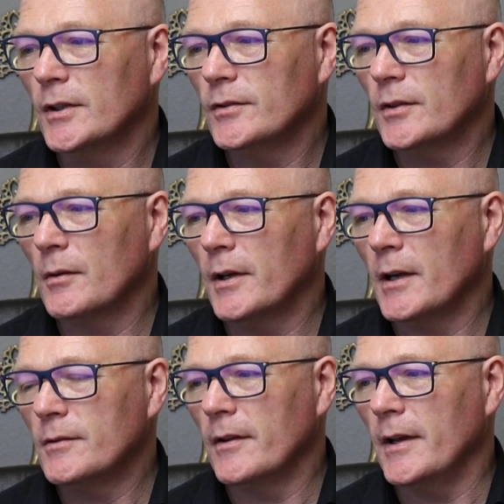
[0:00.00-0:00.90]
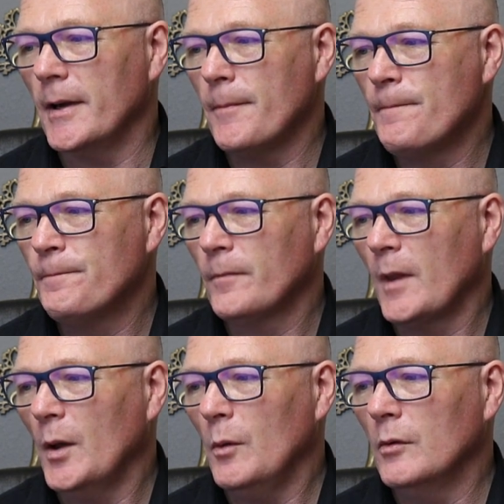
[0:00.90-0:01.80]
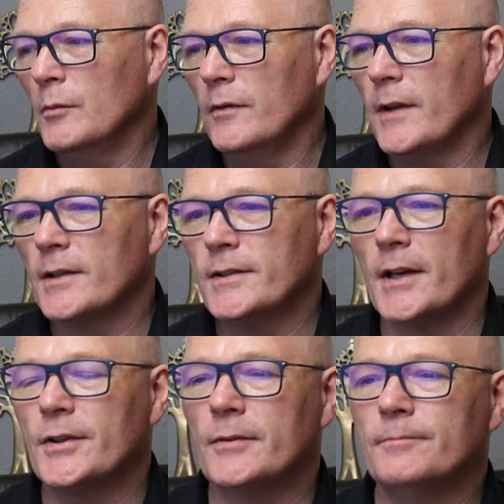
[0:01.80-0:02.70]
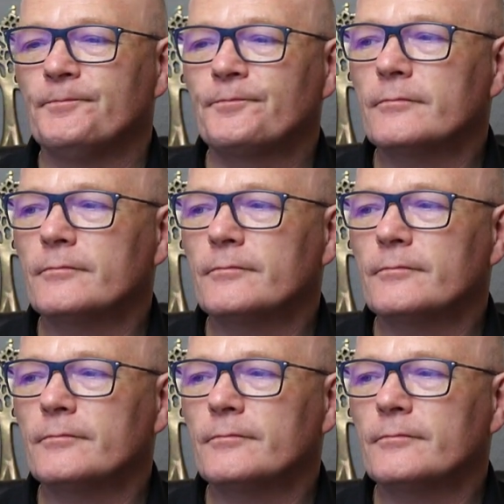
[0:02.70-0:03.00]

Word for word: So when I go to there, we'll move that section.